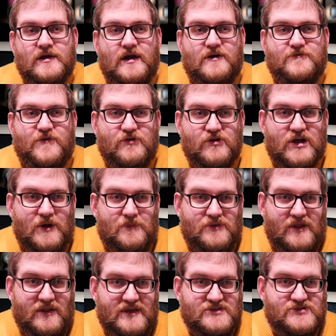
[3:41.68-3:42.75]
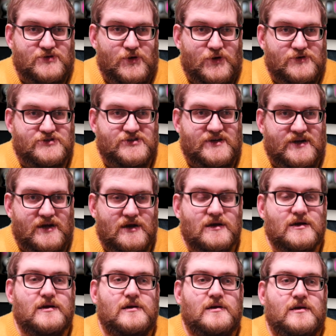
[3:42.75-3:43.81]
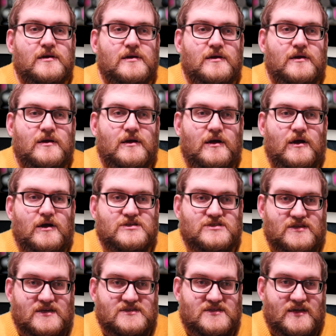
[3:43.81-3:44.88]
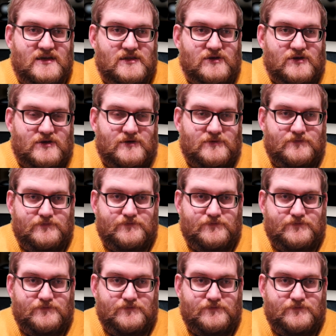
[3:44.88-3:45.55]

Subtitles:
found a couple of these on Auto Trader. So let's take a look.